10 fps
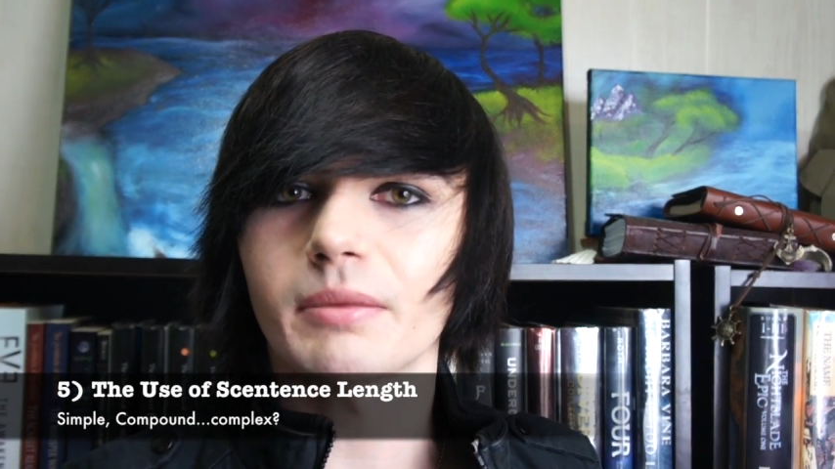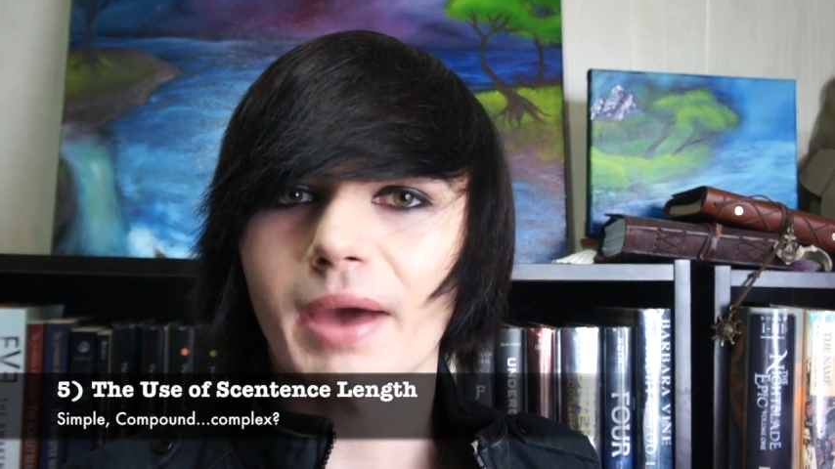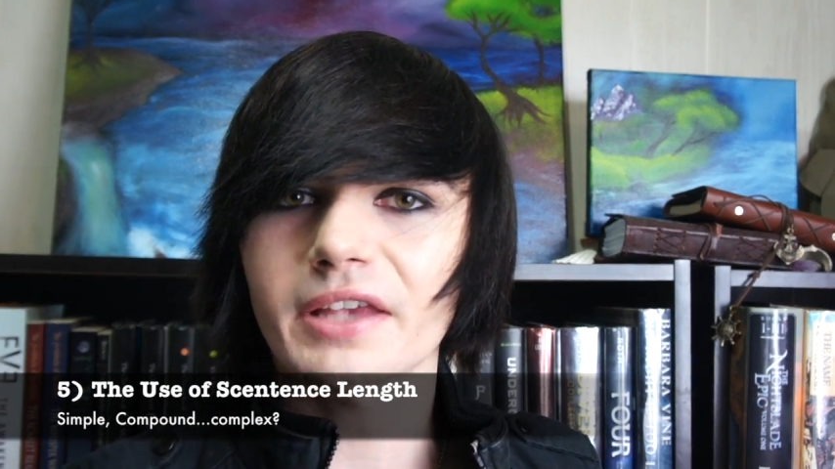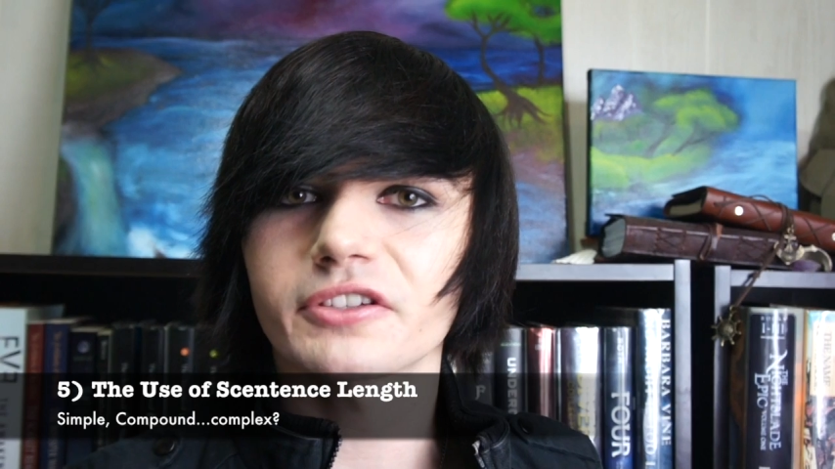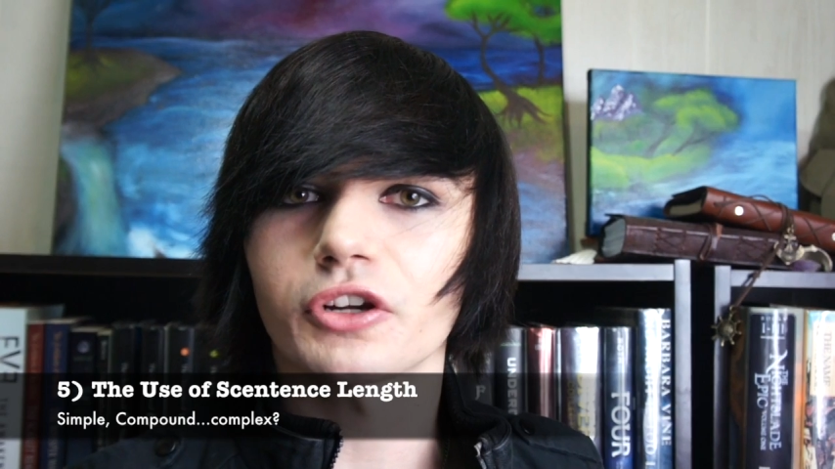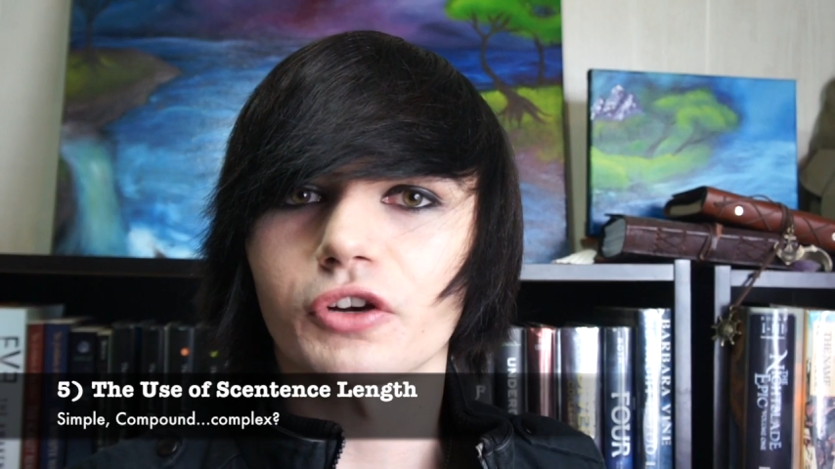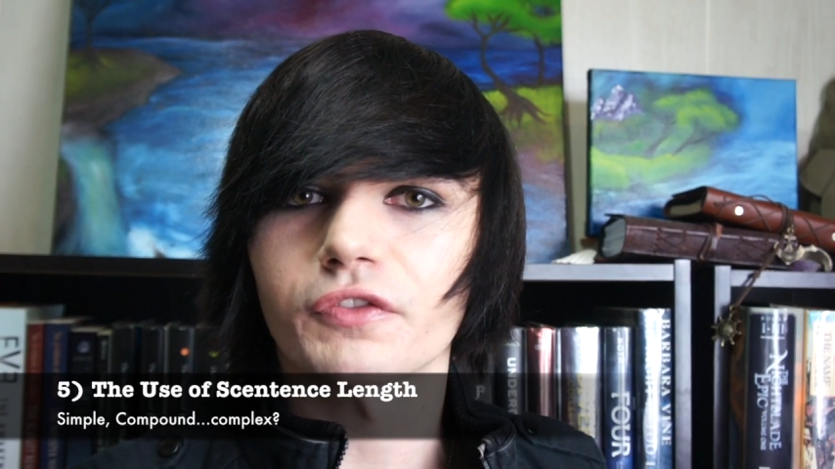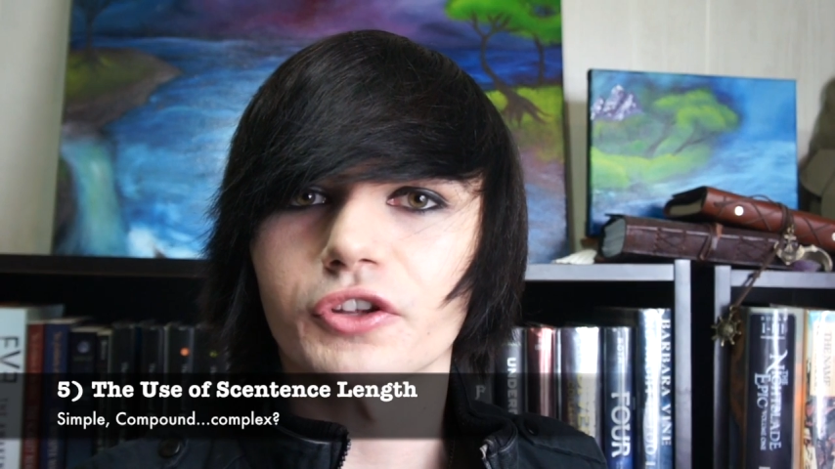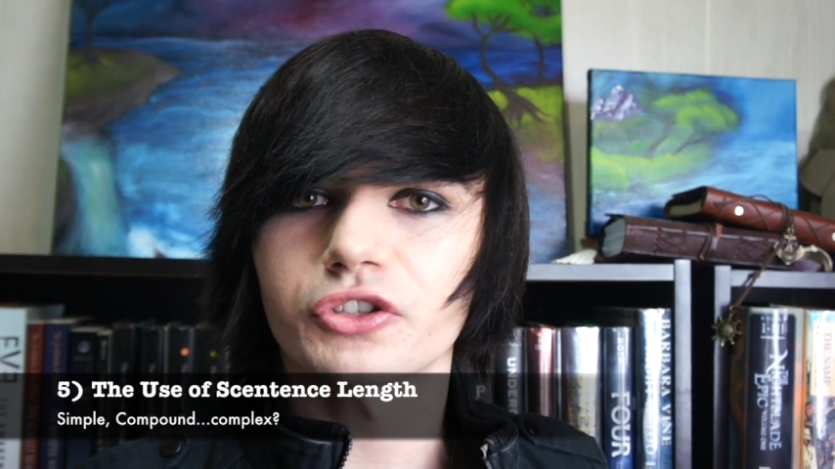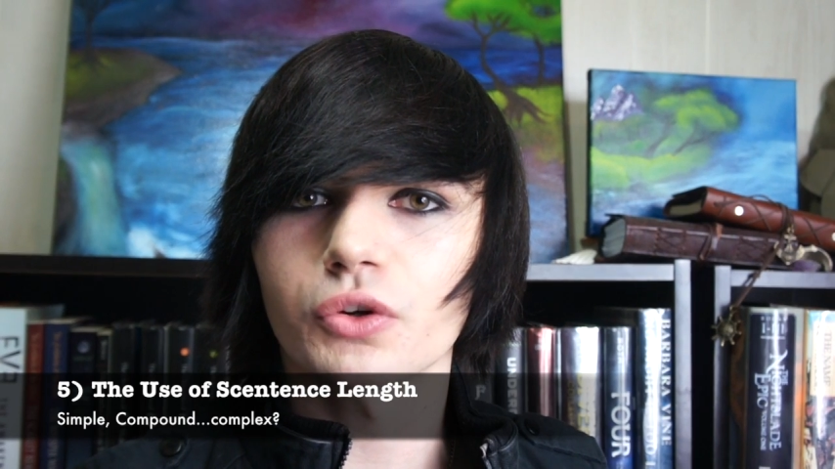to best
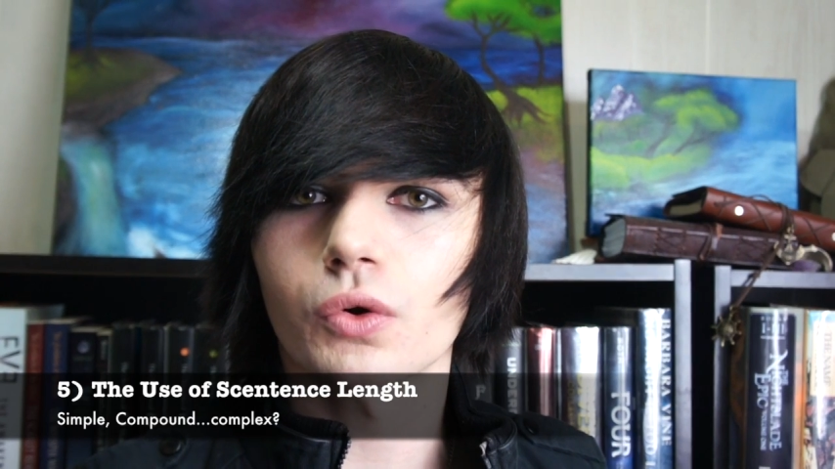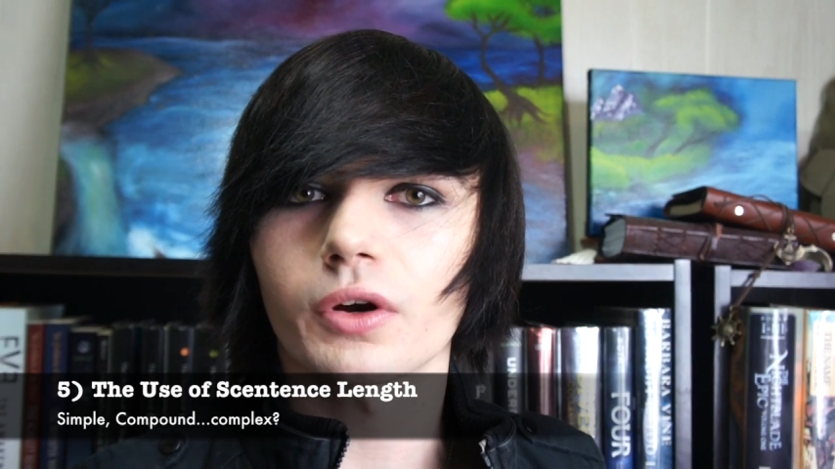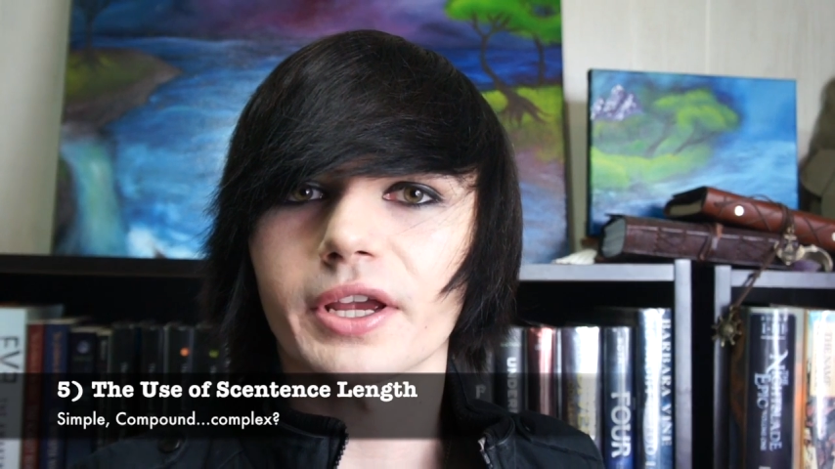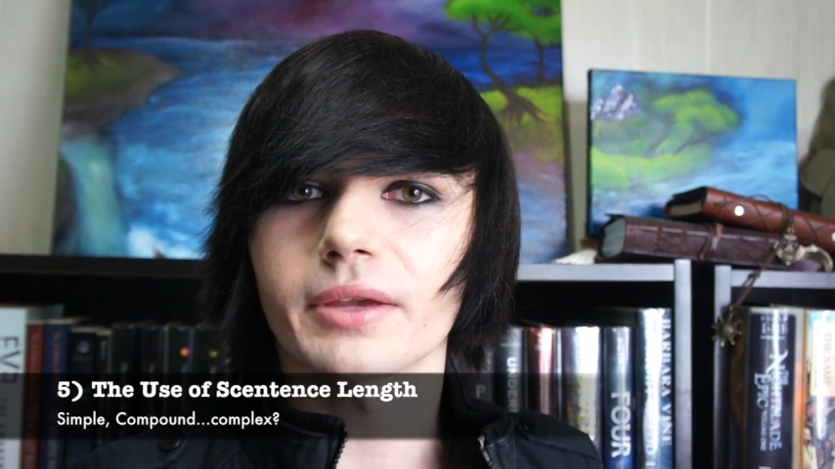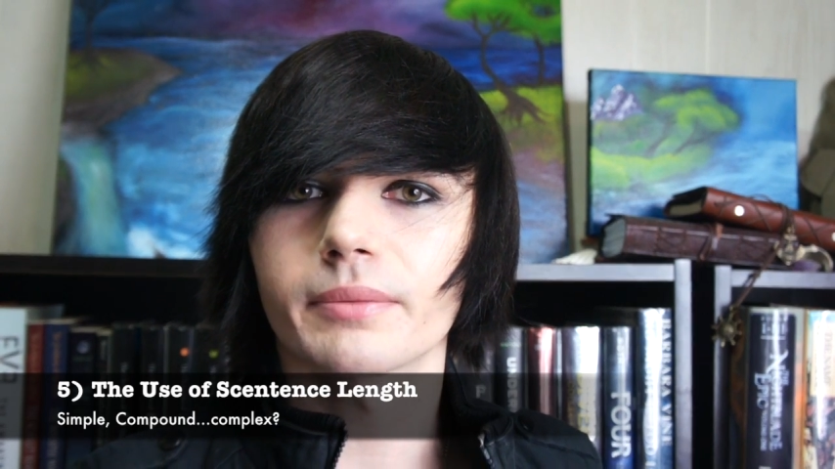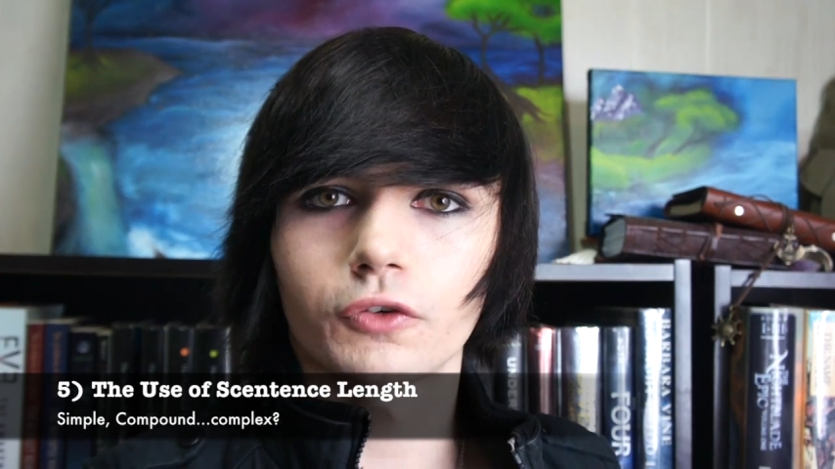serve the story.